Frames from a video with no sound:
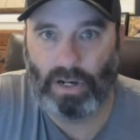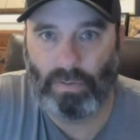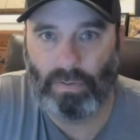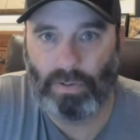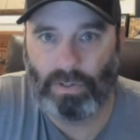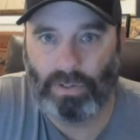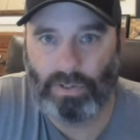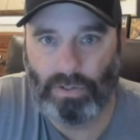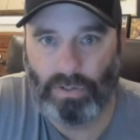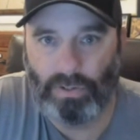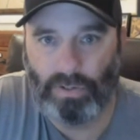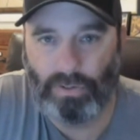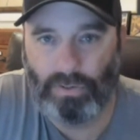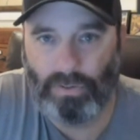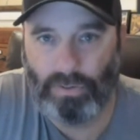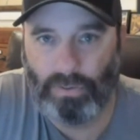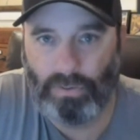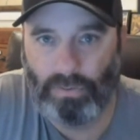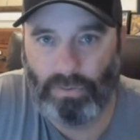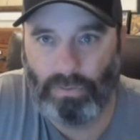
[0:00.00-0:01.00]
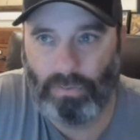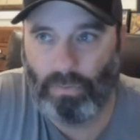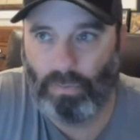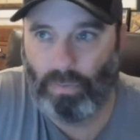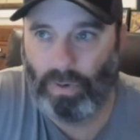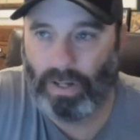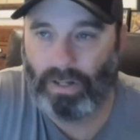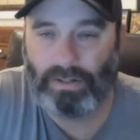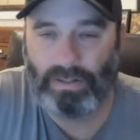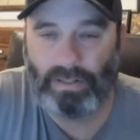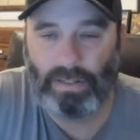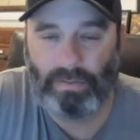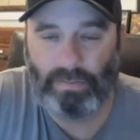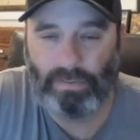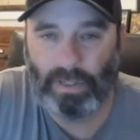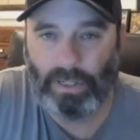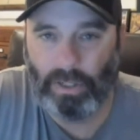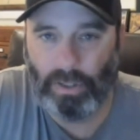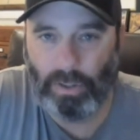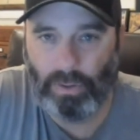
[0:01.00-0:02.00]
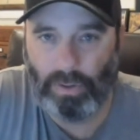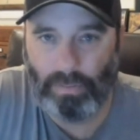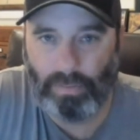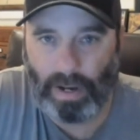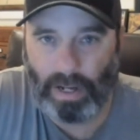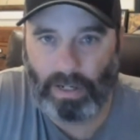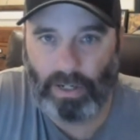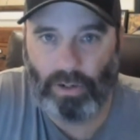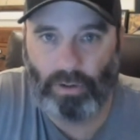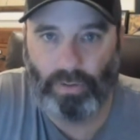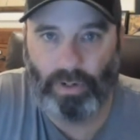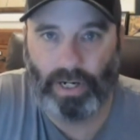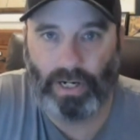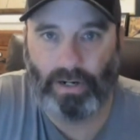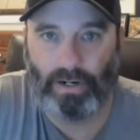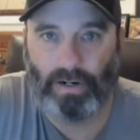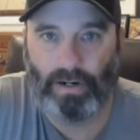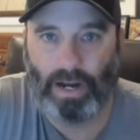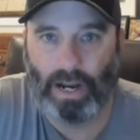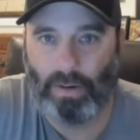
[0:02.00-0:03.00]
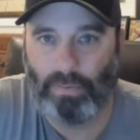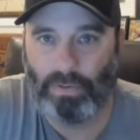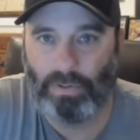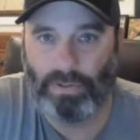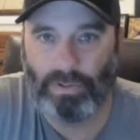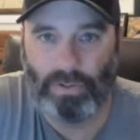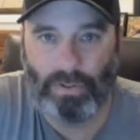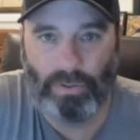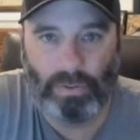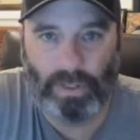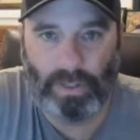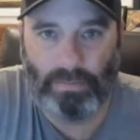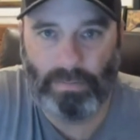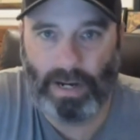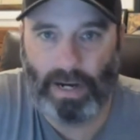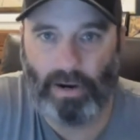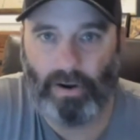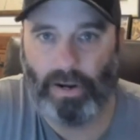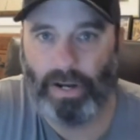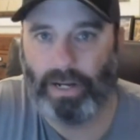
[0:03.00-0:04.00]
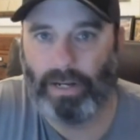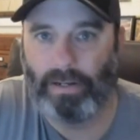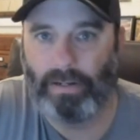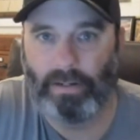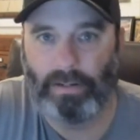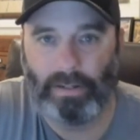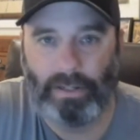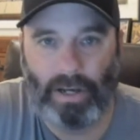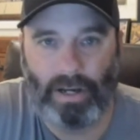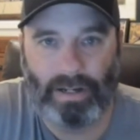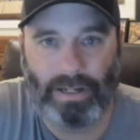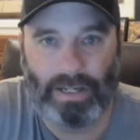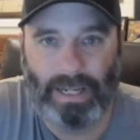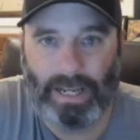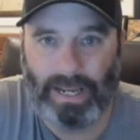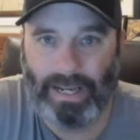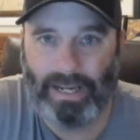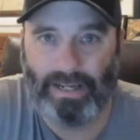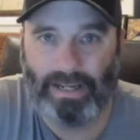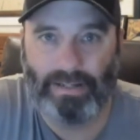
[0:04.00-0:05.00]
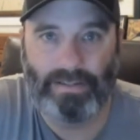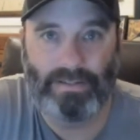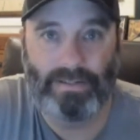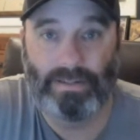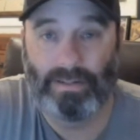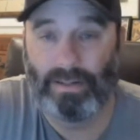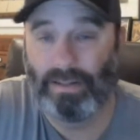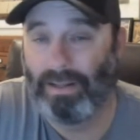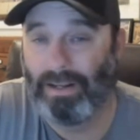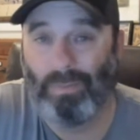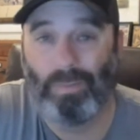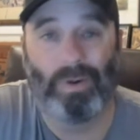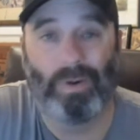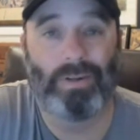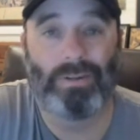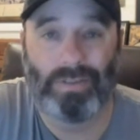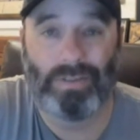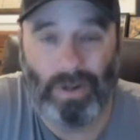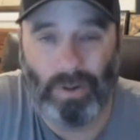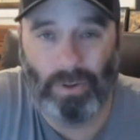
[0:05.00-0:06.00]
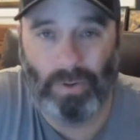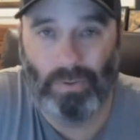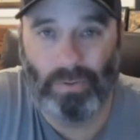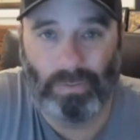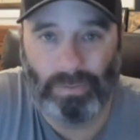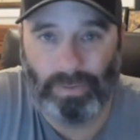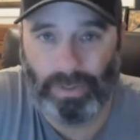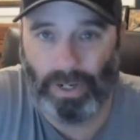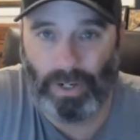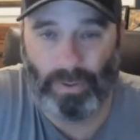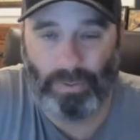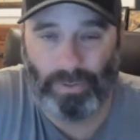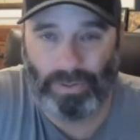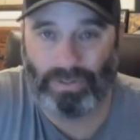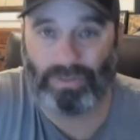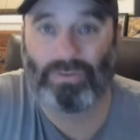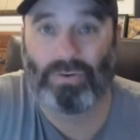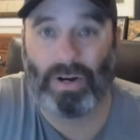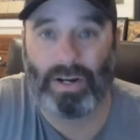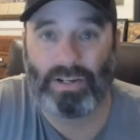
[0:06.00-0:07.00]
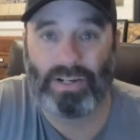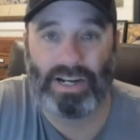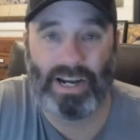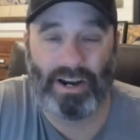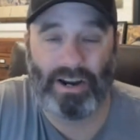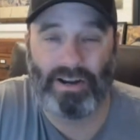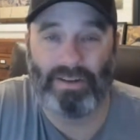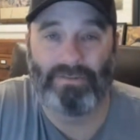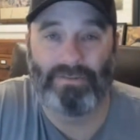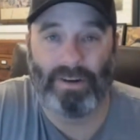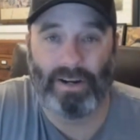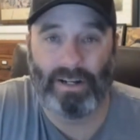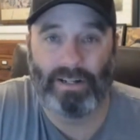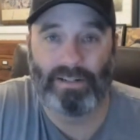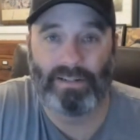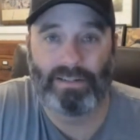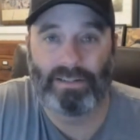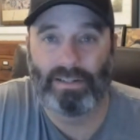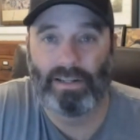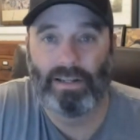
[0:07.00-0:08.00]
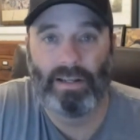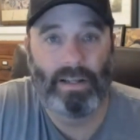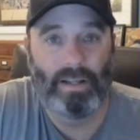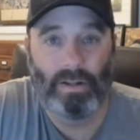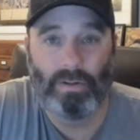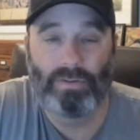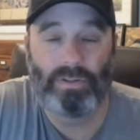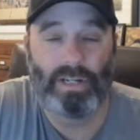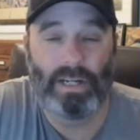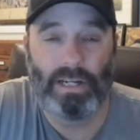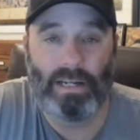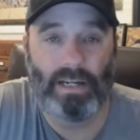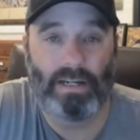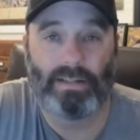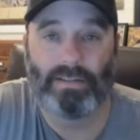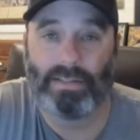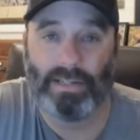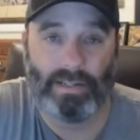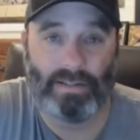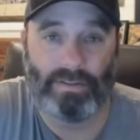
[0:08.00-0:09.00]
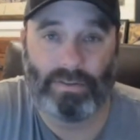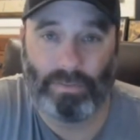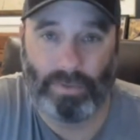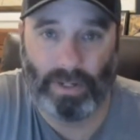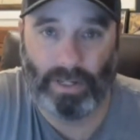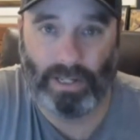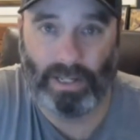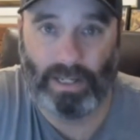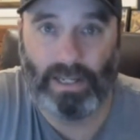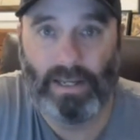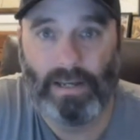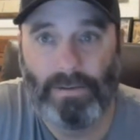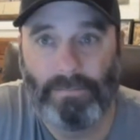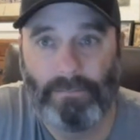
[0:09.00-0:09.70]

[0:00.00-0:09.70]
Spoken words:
I was relatively new in my career. I was newly married, young kids. There was no, you know, discretionary funds. Those didn't exist really.